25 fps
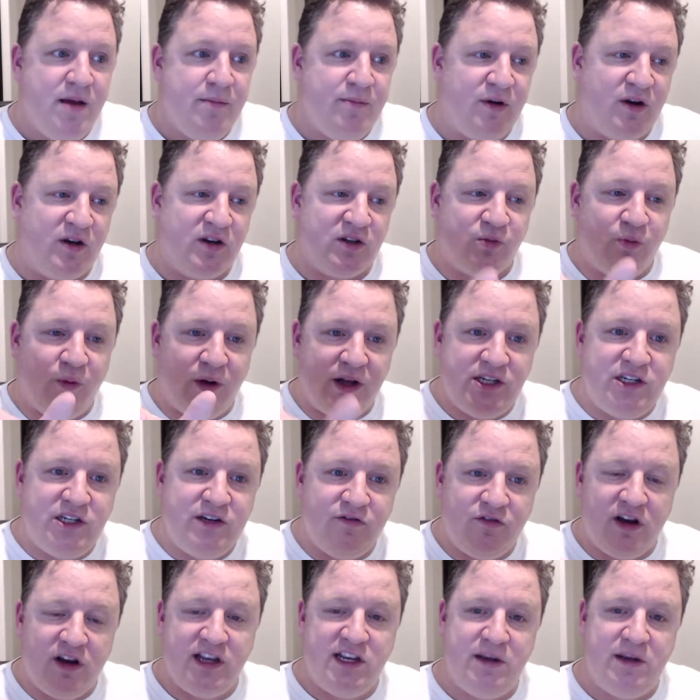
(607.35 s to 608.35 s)
Because once
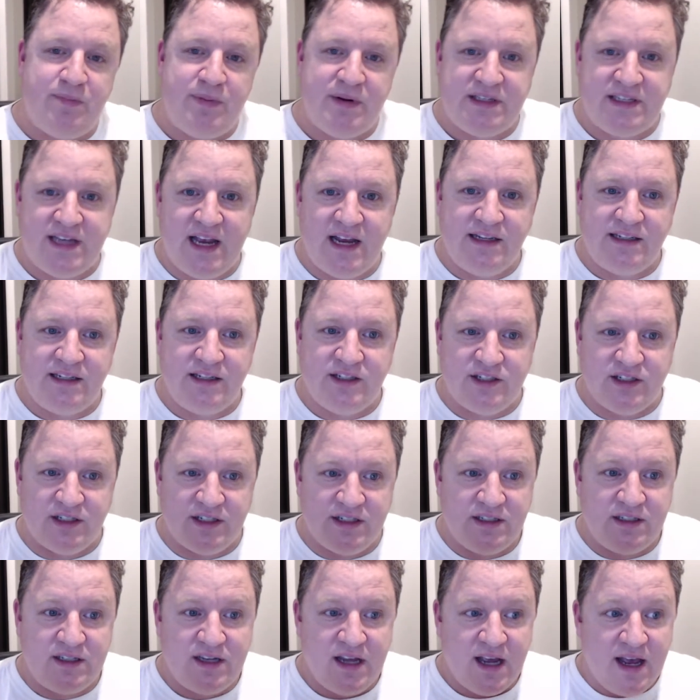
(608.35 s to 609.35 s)
you've got your
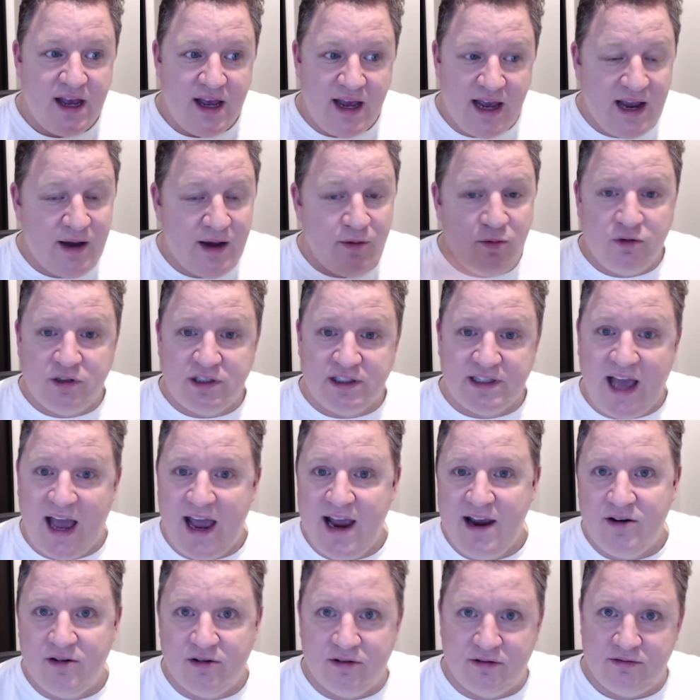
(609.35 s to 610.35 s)
percentages, it will
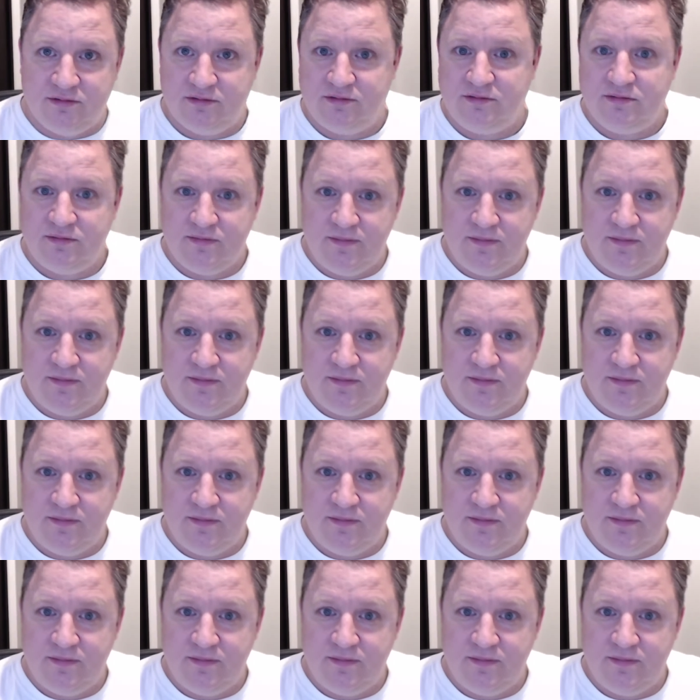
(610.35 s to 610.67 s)
scale.